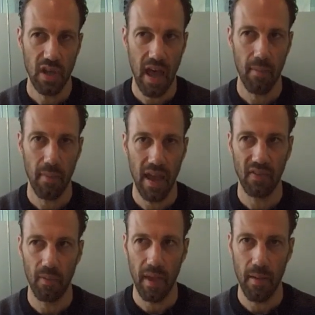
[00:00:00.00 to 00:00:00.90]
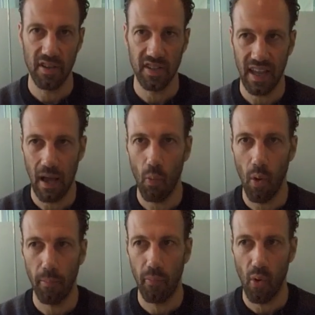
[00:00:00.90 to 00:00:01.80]
can't make the payments, like at
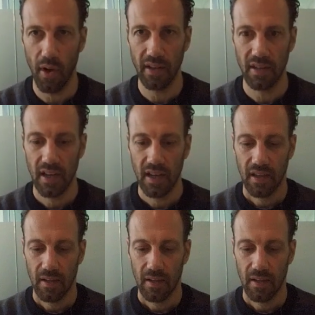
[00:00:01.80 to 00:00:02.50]
what point,